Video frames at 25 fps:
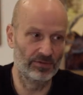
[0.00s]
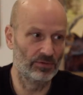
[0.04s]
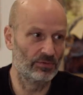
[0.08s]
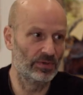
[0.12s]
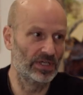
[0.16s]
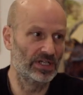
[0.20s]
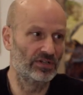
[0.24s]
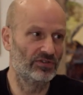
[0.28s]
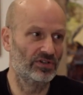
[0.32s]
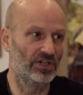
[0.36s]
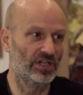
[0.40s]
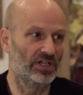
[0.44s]
for
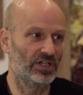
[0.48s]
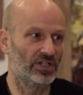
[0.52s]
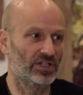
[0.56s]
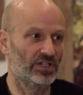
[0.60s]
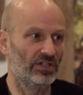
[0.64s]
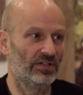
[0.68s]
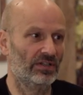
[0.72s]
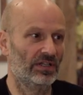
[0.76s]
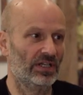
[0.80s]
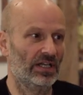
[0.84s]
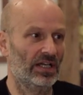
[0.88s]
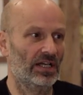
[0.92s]

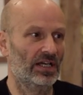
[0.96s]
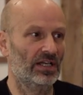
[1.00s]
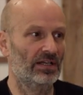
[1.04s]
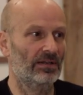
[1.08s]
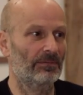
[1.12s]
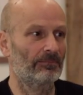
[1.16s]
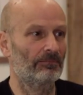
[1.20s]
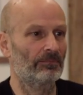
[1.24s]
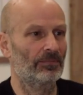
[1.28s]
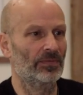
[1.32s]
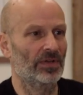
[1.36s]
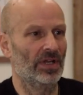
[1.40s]
reintroduction.
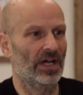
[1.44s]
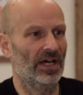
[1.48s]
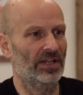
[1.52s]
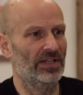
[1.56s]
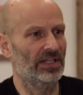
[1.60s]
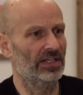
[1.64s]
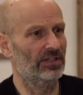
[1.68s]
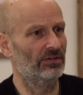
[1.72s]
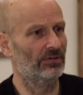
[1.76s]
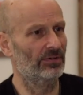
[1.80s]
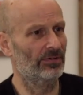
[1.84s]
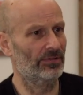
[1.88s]
And I
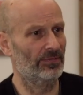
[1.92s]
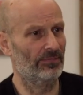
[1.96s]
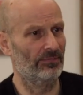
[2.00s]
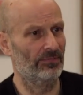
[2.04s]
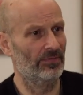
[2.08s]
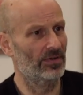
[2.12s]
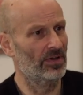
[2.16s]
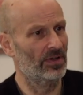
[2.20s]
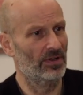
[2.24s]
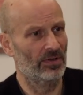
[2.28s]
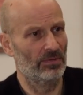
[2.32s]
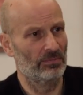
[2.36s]
think there are
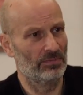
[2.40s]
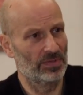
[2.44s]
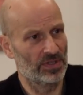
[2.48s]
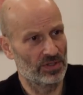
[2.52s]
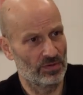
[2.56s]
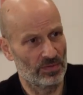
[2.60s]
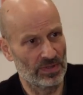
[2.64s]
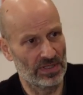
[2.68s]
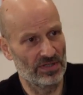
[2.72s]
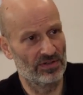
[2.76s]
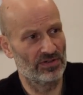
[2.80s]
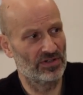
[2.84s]

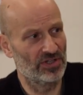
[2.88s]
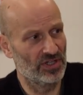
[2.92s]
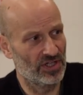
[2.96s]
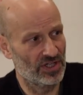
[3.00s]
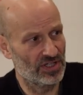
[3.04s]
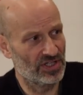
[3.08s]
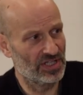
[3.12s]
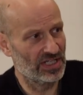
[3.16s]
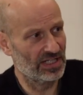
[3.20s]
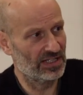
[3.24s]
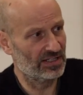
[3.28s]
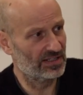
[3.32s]
between
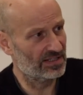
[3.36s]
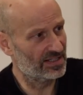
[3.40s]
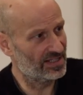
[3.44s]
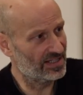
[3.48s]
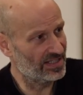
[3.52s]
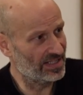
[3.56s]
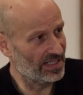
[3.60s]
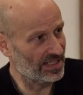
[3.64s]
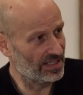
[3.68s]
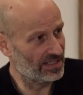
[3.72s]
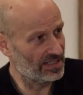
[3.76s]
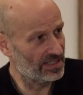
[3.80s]
30 and
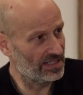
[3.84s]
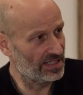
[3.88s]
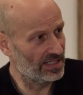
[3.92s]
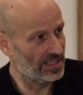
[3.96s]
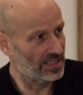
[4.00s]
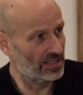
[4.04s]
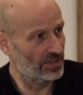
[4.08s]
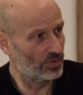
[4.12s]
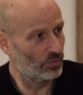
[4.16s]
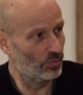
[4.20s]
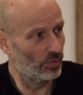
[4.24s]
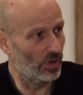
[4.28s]

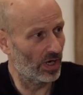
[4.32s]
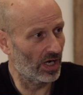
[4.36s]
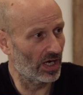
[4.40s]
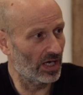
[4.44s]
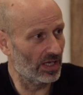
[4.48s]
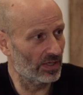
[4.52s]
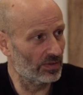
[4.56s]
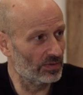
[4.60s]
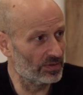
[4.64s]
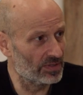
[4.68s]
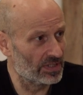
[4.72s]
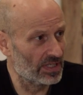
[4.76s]
60 in the
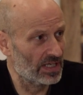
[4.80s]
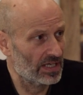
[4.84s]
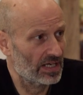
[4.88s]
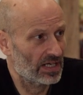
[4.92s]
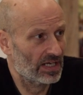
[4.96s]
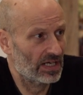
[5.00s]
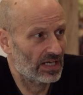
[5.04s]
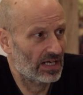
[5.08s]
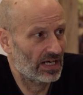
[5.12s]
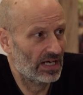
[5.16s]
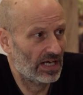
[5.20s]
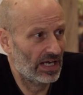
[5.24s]
wild
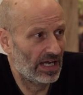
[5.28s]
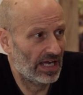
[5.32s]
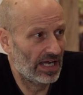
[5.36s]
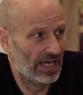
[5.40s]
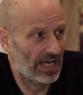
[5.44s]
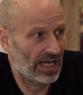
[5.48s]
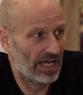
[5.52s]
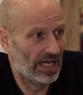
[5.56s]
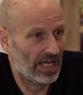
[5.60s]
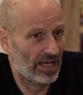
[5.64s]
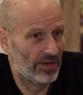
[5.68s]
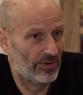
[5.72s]

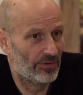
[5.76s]
yeah.